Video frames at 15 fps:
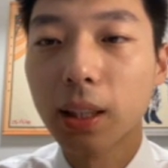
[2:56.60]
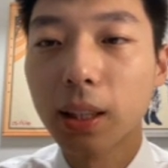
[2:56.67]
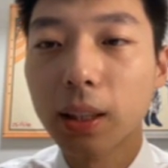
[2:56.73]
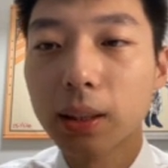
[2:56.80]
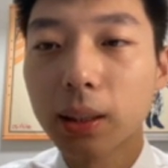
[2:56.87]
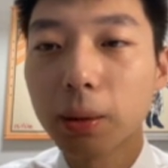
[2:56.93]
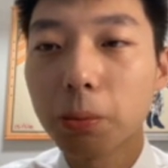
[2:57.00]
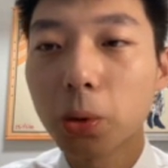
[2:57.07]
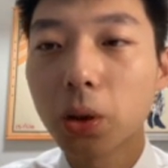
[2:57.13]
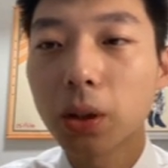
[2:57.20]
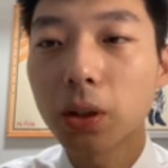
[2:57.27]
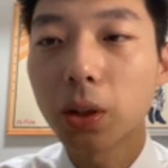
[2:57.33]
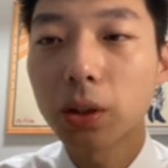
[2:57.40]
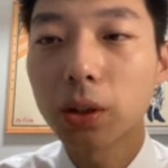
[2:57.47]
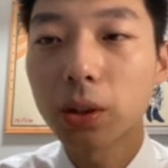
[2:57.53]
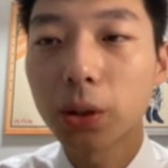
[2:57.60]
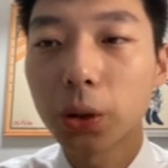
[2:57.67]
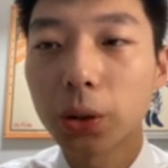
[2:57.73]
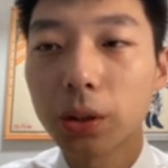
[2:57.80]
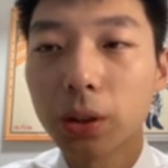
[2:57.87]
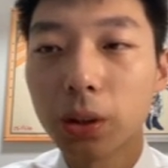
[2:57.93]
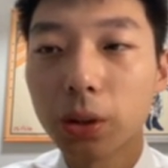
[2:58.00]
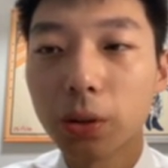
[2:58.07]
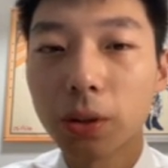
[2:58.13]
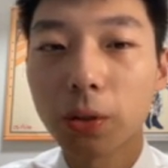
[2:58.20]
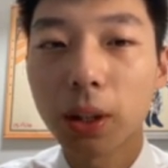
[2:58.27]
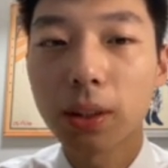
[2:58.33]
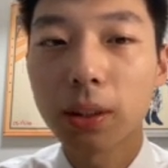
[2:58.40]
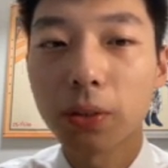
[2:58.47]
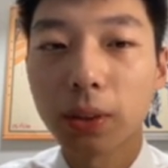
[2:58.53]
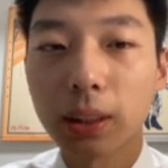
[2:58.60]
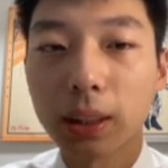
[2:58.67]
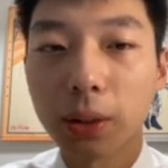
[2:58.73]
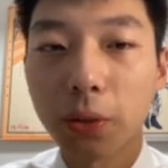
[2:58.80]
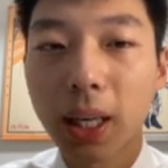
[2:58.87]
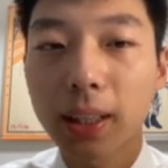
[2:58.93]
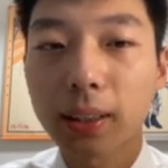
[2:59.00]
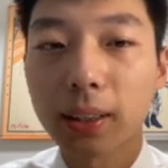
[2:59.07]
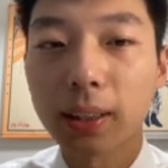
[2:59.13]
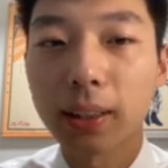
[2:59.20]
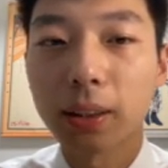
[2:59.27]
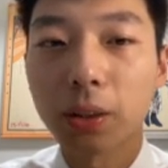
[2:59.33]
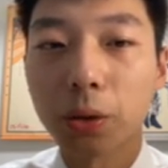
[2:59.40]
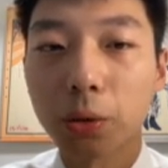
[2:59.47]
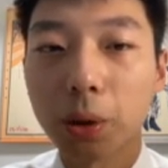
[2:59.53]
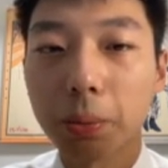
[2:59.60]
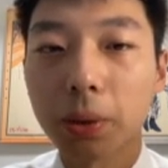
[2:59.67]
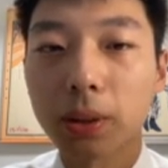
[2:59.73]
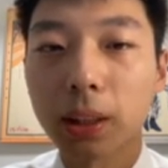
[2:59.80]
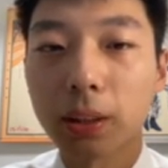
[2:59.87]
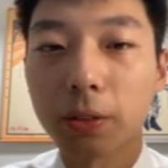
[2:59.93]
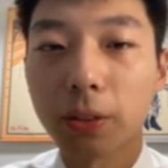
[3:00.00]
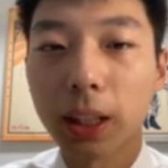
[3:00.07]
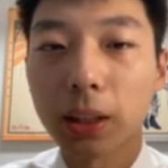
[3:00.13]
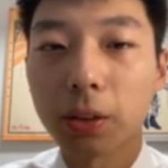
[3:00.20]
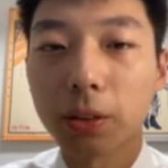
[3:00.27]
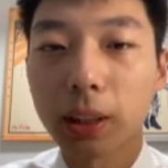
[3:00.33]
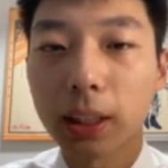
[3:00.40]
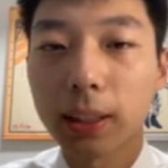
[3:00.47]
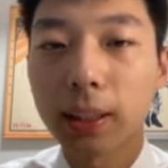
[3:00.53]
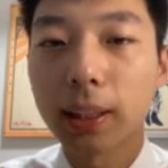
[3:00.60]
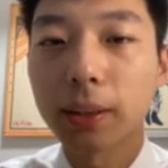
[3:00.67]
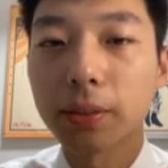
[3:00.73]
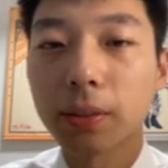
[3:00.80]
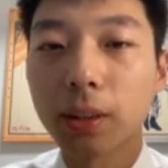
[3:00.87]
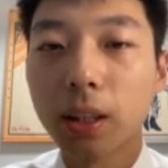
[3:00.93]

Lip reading: Some work also use neural rendering directly to represent facial details.